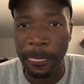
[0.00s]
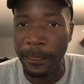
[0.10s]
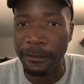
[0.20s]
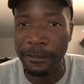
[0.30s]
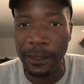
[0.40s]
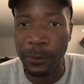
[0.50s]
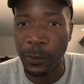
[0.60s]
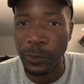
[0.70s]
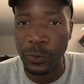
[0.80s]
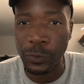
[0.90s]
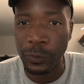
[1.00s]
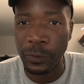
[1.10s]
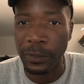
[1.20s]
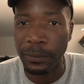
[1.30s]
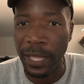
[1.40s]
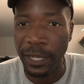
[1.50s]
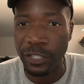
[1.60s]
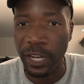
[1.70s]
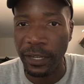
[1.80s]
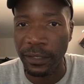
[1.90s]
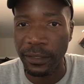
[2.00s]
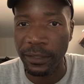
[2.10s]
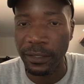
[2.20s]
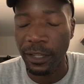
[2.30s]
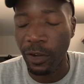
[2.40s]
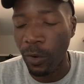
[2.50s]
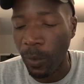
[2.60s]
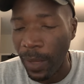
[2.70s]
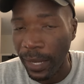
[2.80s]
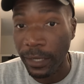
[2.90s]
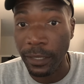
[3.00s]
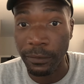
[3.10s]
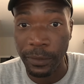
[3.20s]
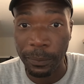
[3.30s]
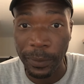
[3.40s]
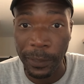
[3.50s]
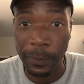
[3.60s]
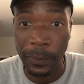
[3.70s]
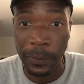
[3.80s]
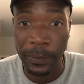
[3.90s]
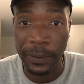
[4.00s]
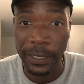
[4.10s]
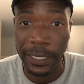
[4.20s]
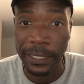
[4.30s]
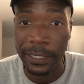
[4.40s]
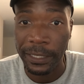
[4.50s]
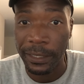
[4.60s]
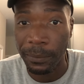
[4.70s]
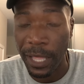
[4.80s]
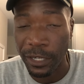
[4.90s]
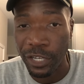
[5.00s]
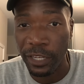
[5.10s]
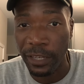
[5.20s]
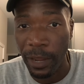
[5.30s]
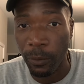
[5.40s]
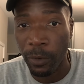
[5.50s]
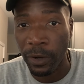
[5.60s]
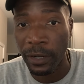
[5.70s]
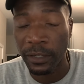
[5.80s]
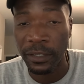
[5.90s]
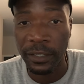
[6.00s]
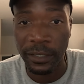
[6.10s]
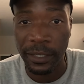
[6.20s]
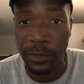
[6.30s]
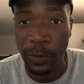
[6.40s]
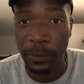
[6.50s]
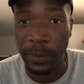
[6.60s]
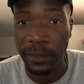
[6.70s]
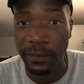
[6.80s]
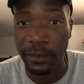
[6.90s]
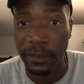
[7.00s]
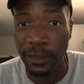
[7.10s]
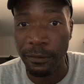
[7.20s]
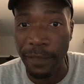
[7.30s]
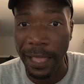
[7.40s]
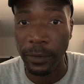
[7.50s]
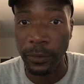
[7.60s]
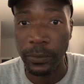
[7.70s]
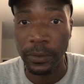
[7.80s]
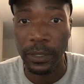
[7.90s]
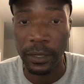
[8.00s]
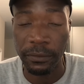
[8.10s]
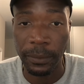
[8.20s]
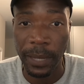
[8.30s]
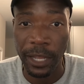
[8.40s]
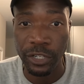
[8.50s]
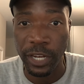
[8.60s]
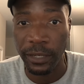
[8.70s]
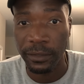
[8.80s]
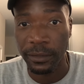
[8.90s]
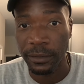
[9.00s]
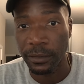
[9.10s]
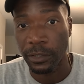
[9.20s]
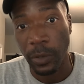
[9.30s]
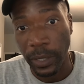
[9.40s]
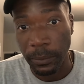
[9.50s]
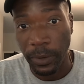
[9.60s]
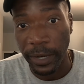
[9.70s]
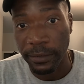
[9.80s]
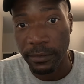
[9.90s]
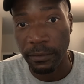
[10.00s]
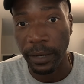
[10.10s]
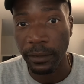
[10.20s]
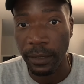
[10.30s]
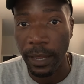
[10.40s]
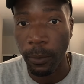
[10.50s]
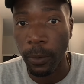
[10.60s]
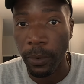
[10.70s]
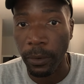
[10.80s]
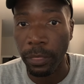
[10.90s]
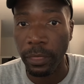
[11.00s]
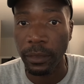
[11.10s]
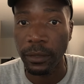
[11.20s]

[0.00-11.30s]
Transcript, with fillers: the same holds true for a blockchain. The quality of the people in the blockchain network determines the value of the blockchain. The token price, right? The net worth.